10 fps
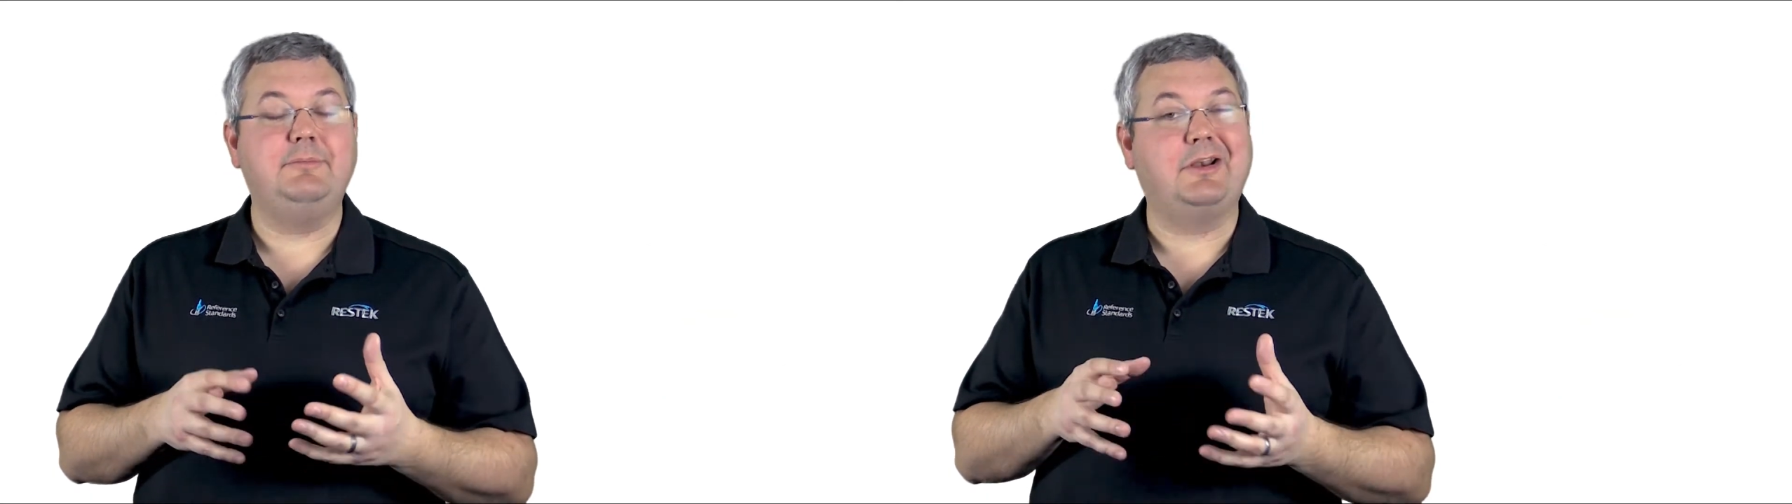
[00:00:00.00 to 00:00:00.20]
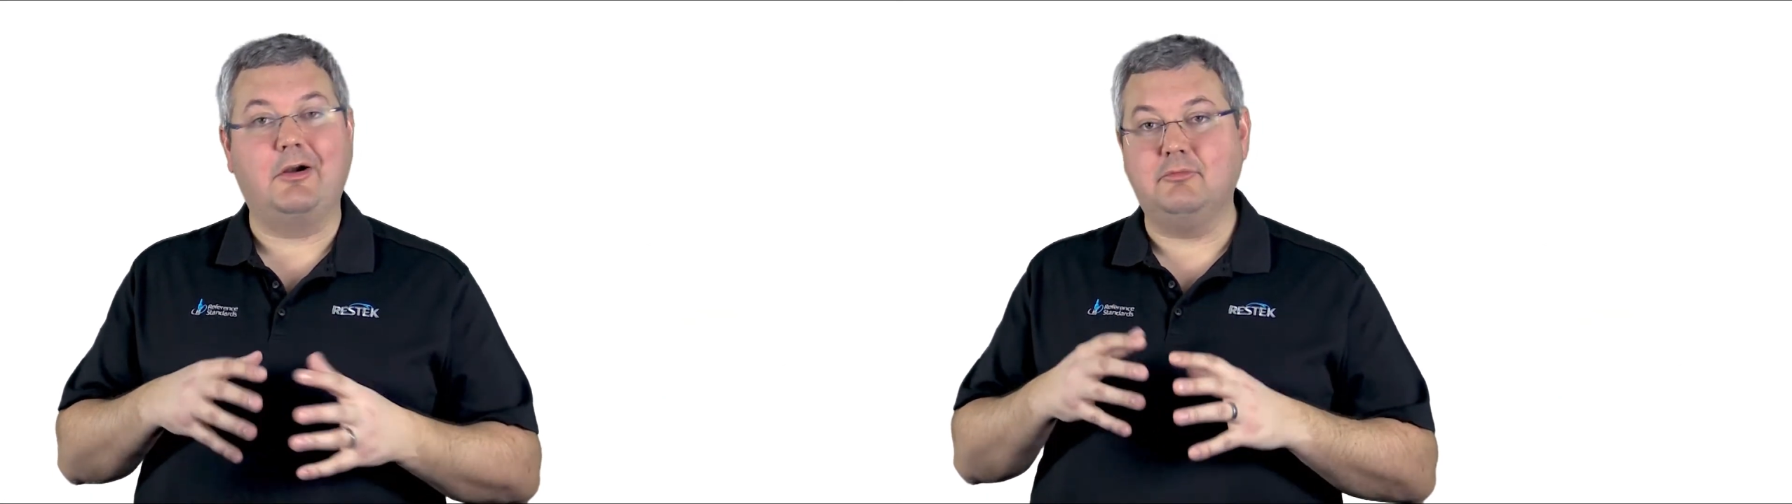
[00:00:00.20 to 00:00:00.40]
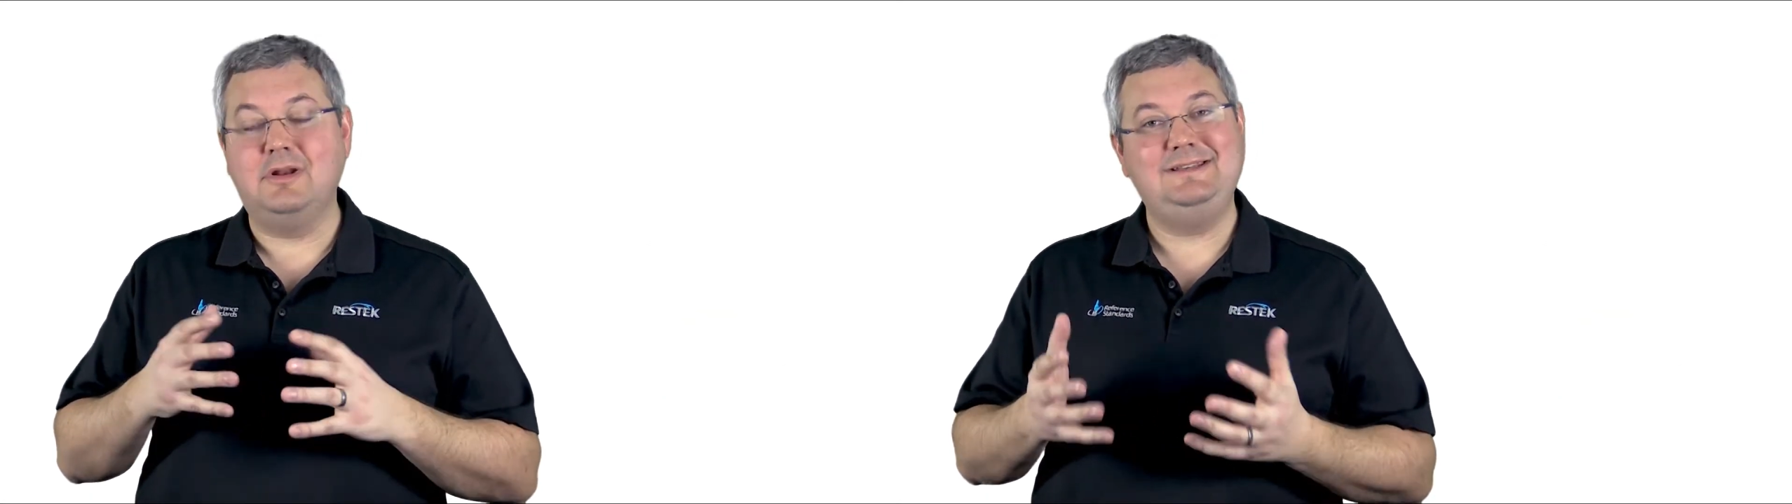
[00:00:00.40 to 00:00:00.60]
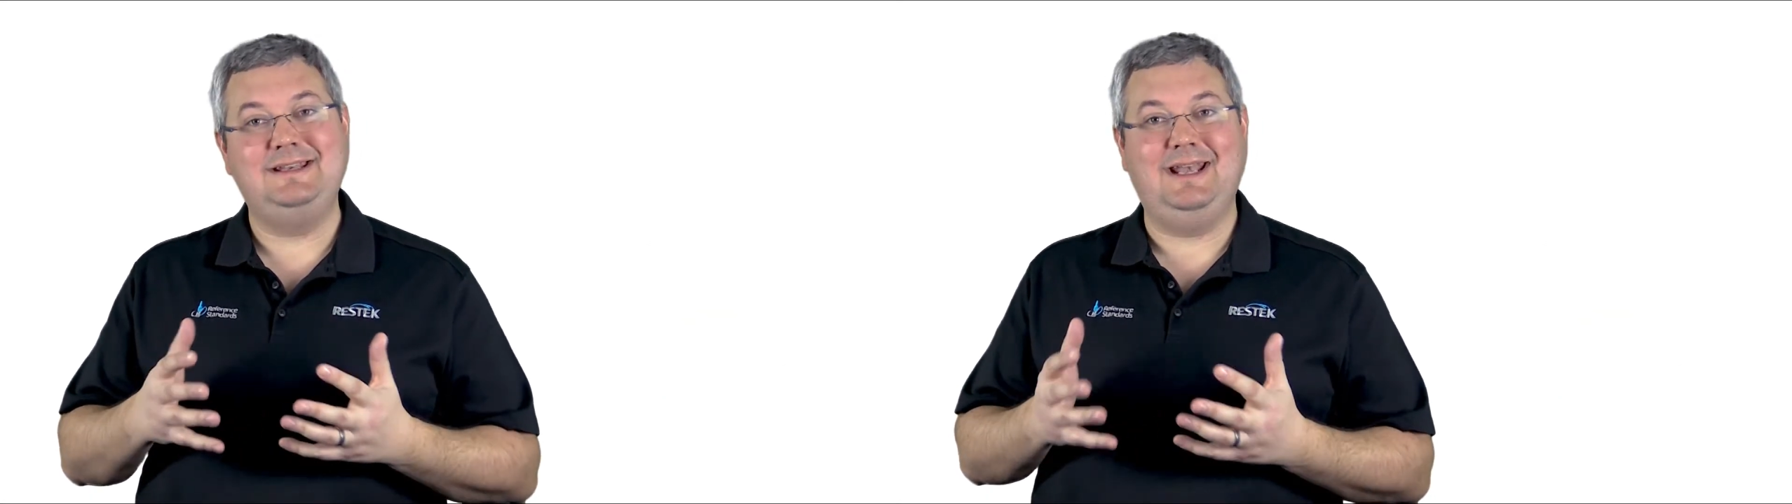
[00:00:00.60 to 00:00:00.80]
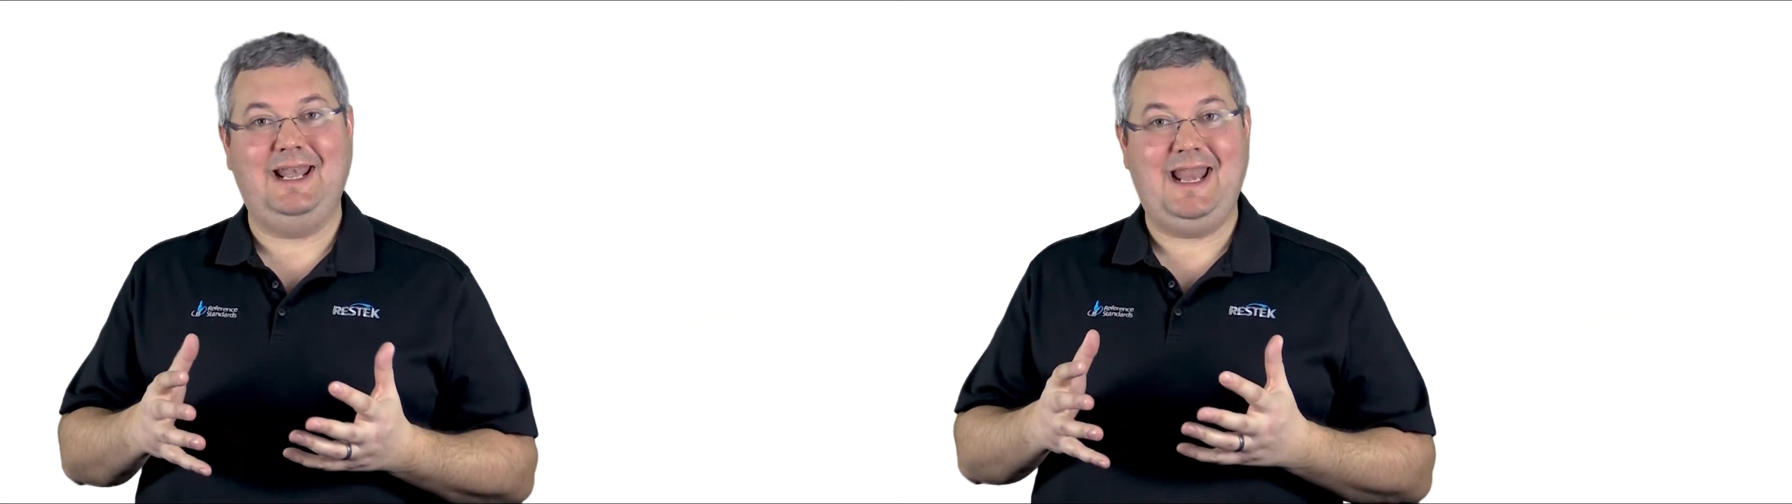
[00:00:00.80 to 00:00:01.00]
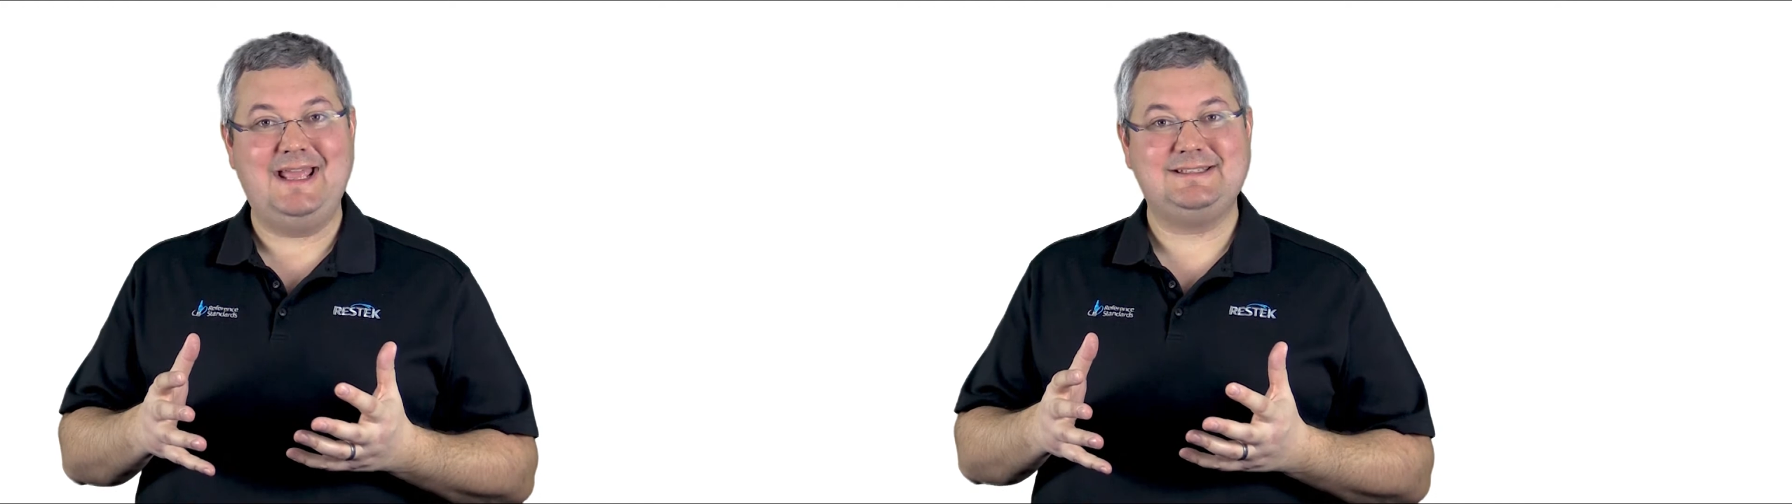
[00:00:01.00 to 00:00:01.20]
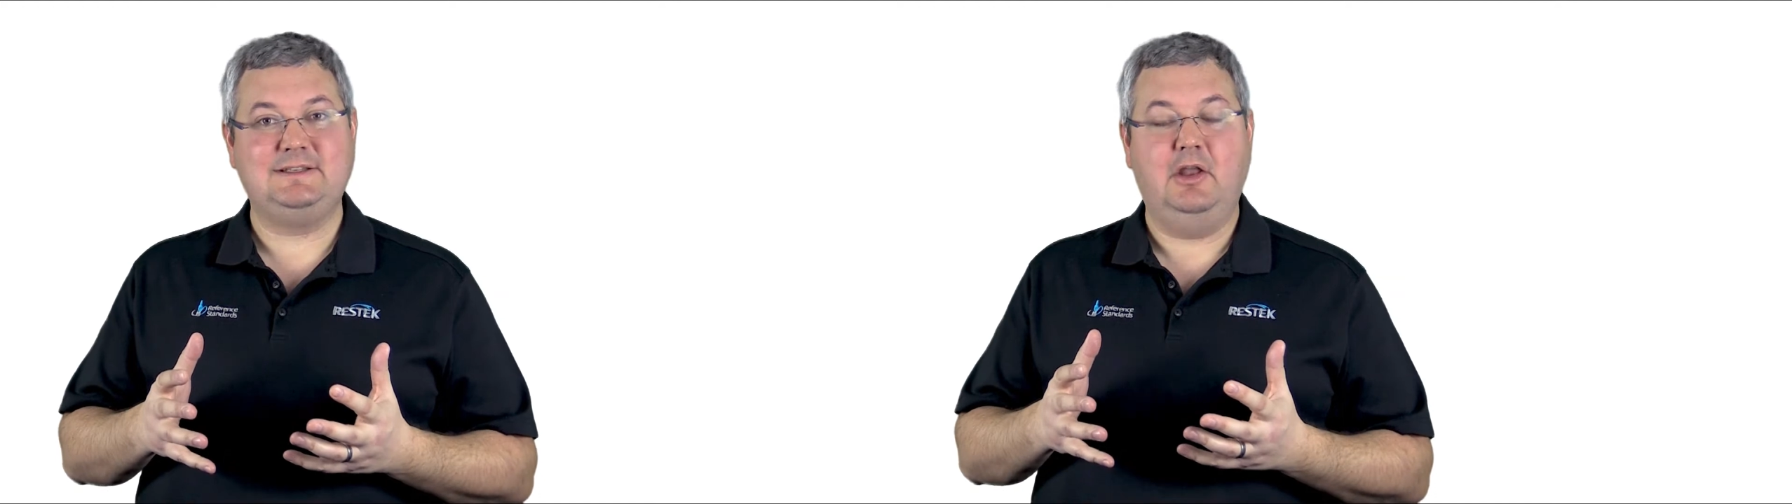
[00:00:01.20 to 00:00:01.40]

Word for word: but our run didn't last